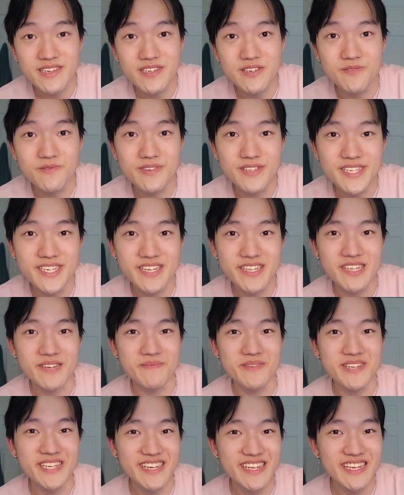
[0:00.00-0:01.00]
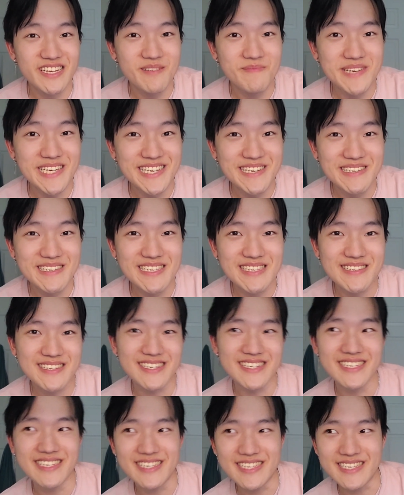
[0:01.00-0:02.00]
you really intimidated me just
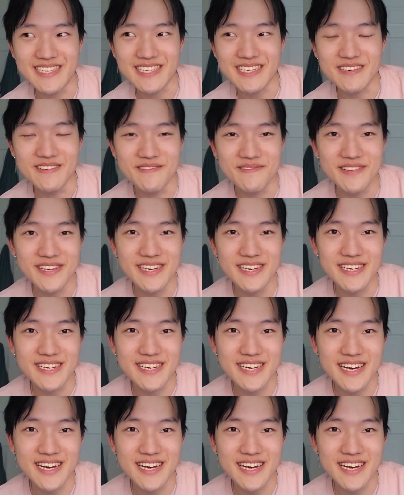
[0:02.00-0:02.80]
because of like